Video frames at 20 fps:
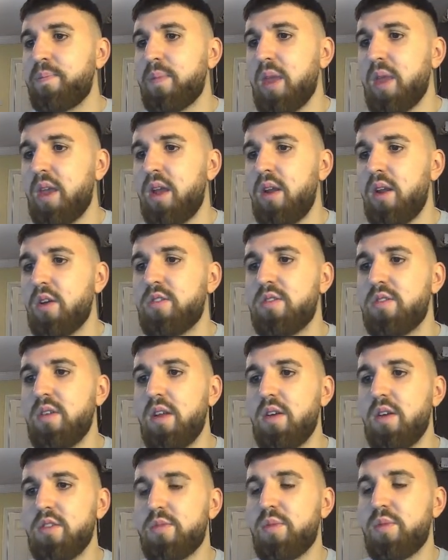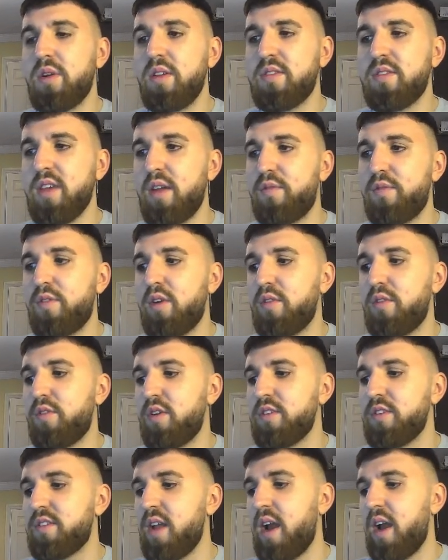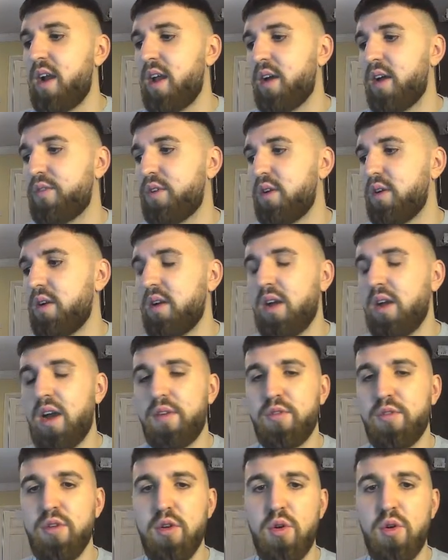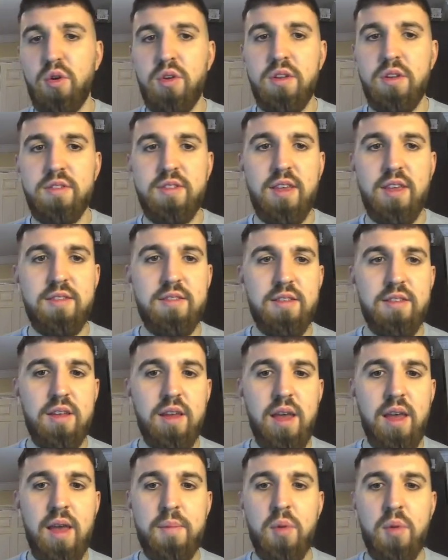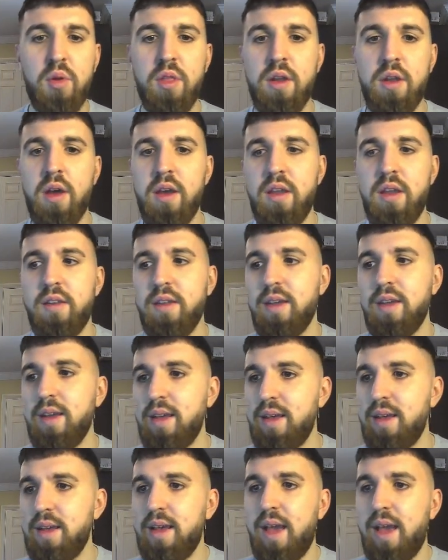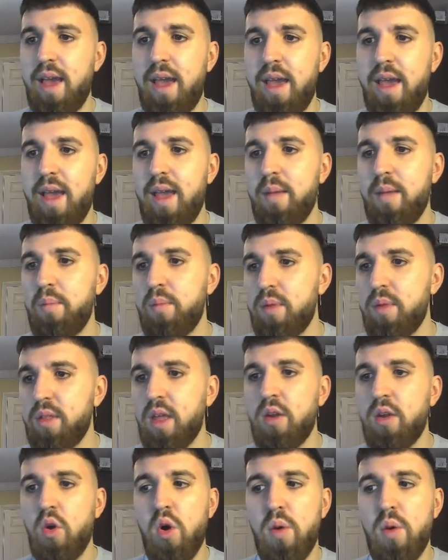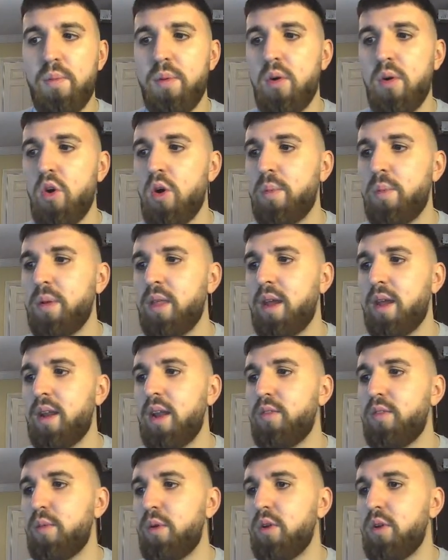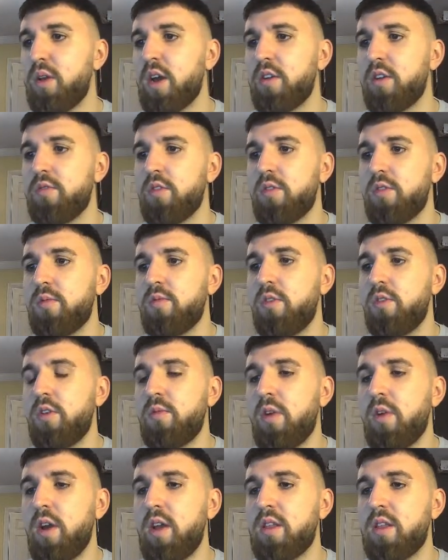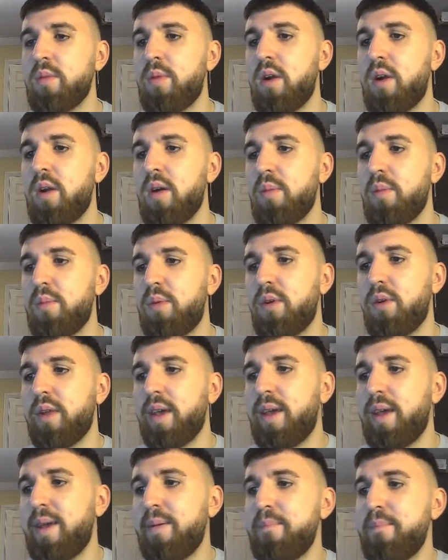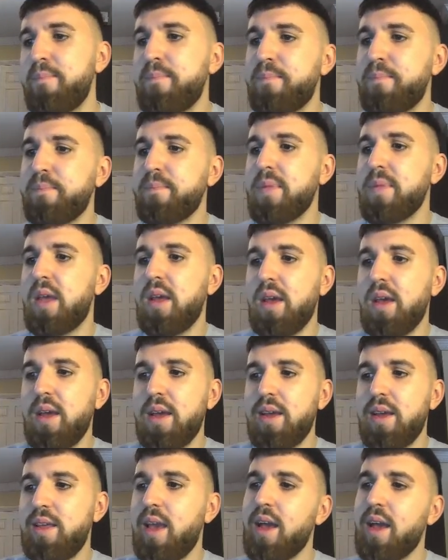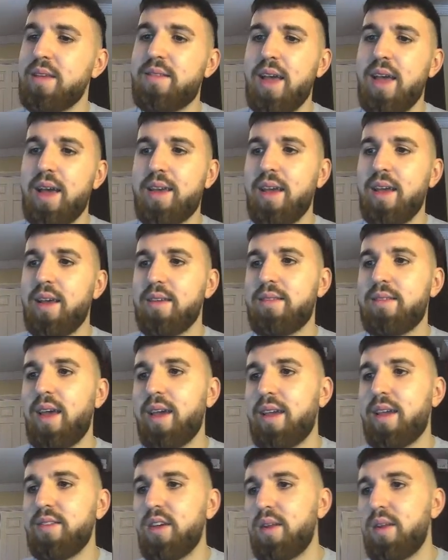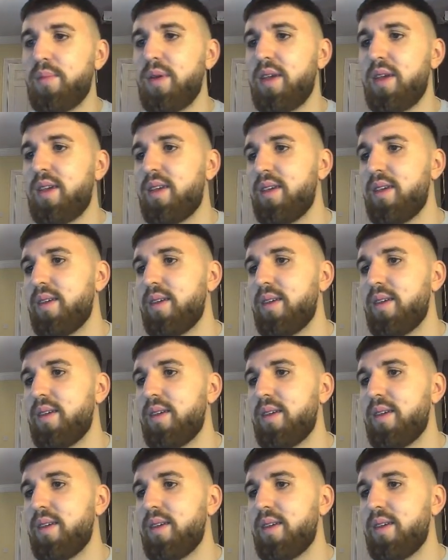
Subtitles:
looks pretty set for a start after a goal and assist Monday night. And then hope and then Liverpool kind of run right tomorrow. But yeah, Saka's got a big